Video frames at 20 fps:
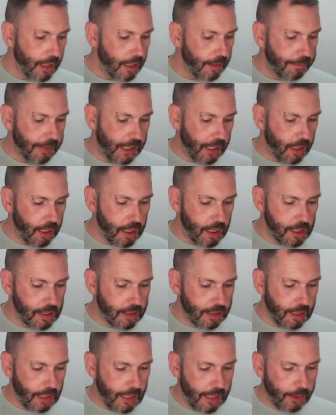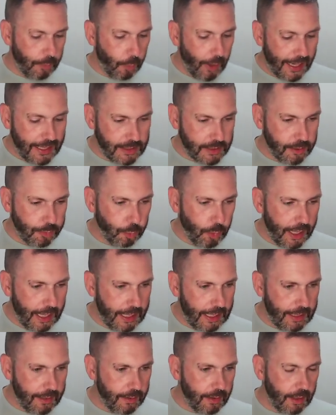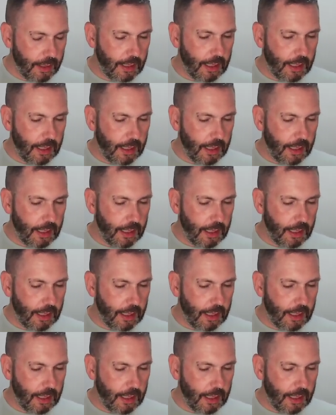because I went with